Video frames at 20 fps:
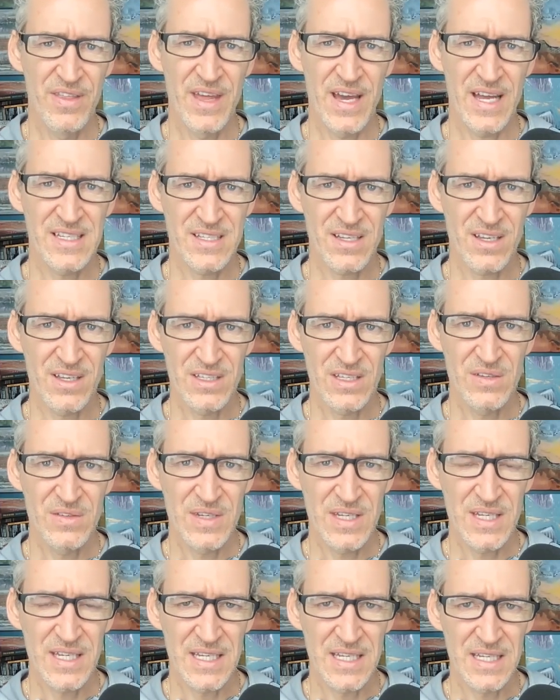That's all
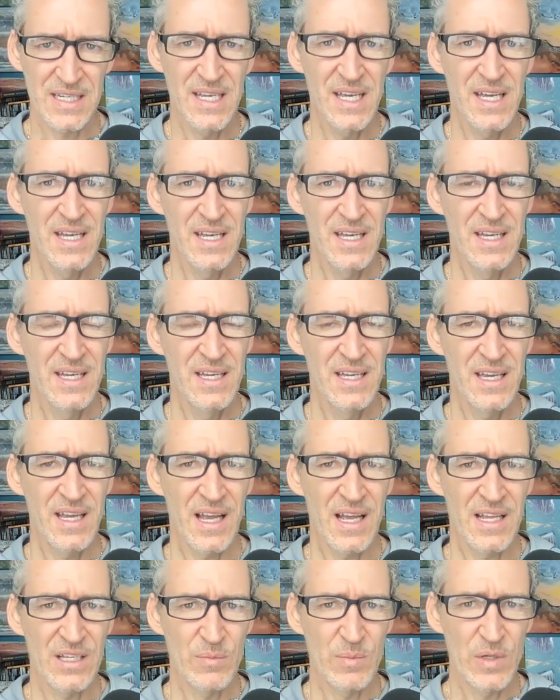you need,
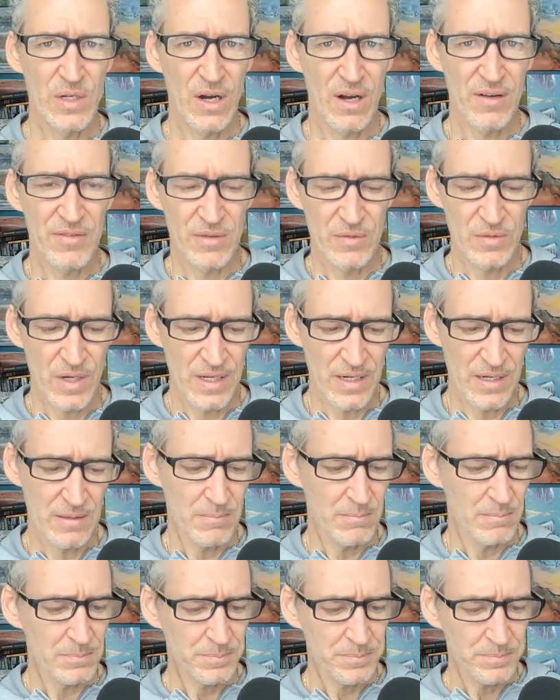and you'll be off and
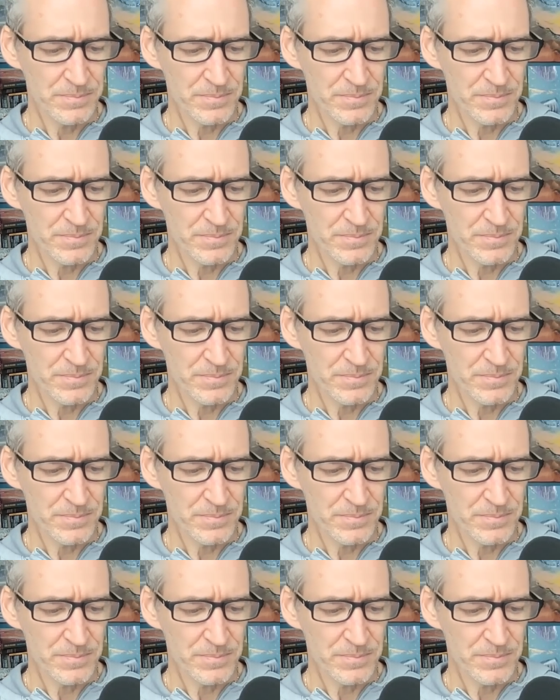running.